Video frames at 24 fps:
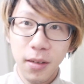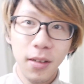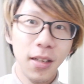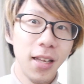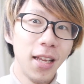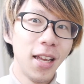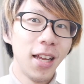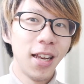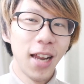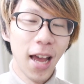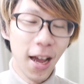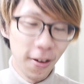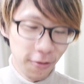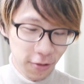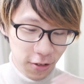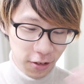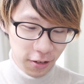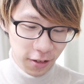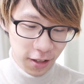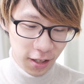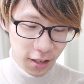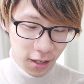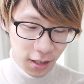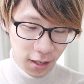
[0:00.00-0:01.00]
and
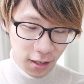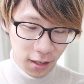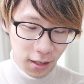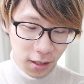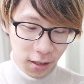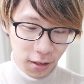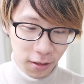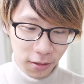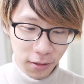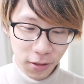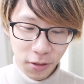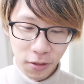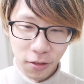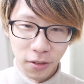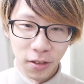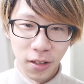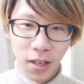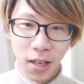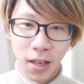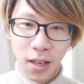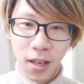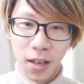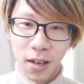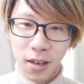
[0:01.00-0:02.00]
after the sort of
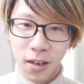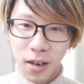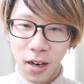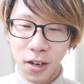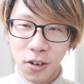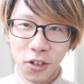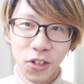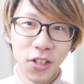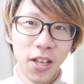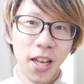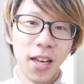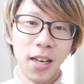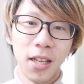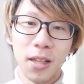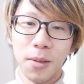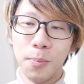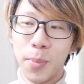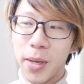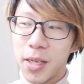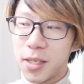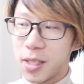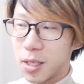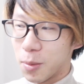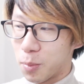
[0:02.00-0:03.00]
like understanding the
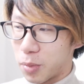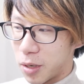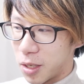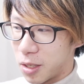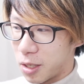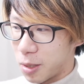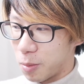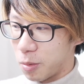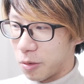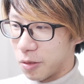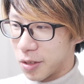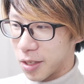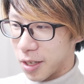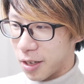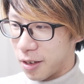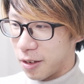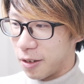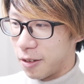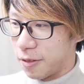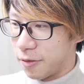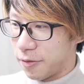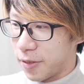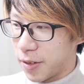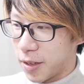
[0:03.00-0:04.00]
basic principles
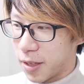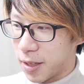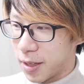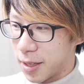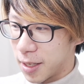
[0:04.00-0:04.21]
of